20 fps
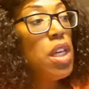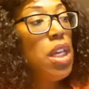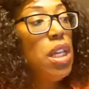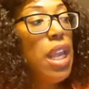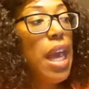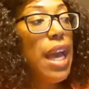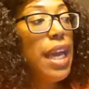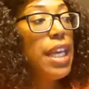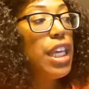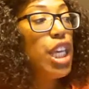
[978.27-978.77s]

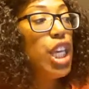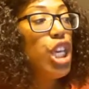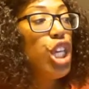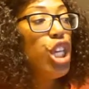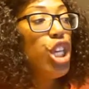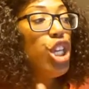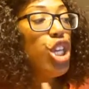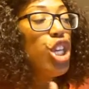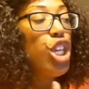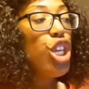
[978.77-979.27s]
Like,
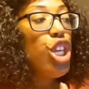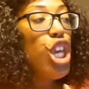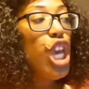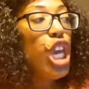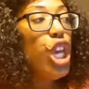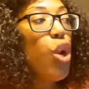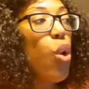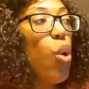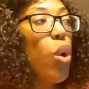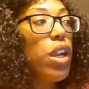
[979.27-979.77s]

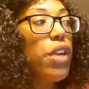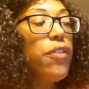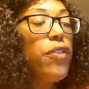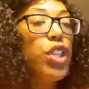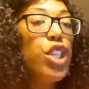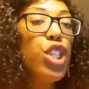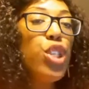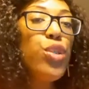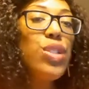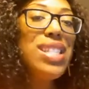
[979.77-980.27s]
in order for
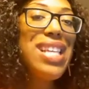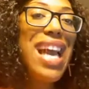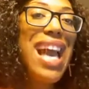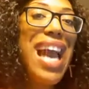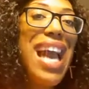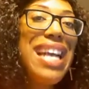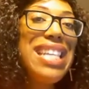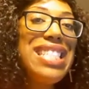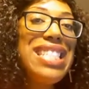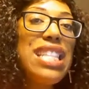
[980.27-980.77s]
you to
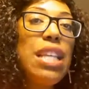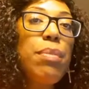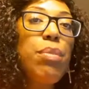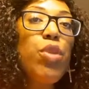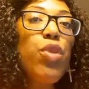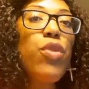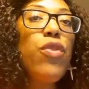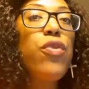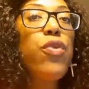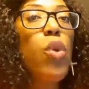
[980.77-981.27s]
actually
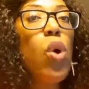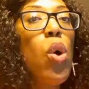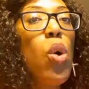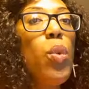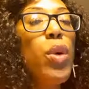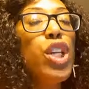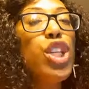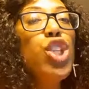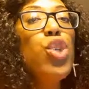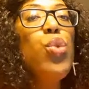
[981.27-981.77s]
move
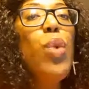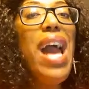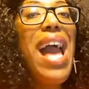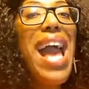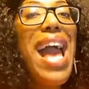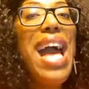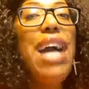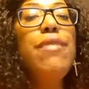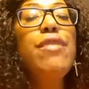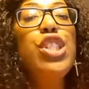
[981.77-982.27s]
forward, you
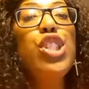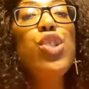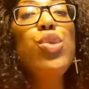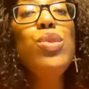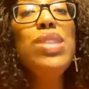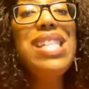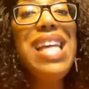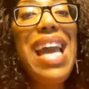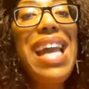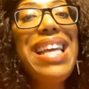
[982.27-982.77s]
have to
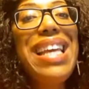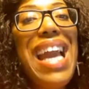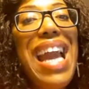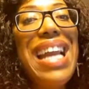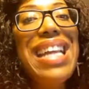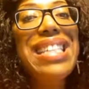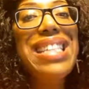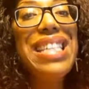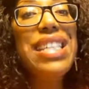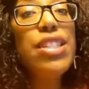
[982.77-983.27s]
take
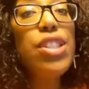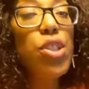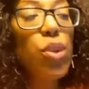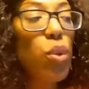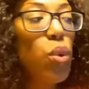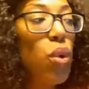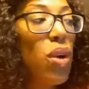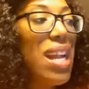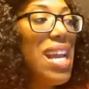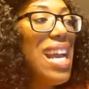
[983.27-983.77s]
a
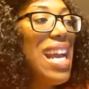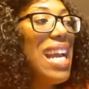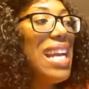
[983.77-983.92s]
detour.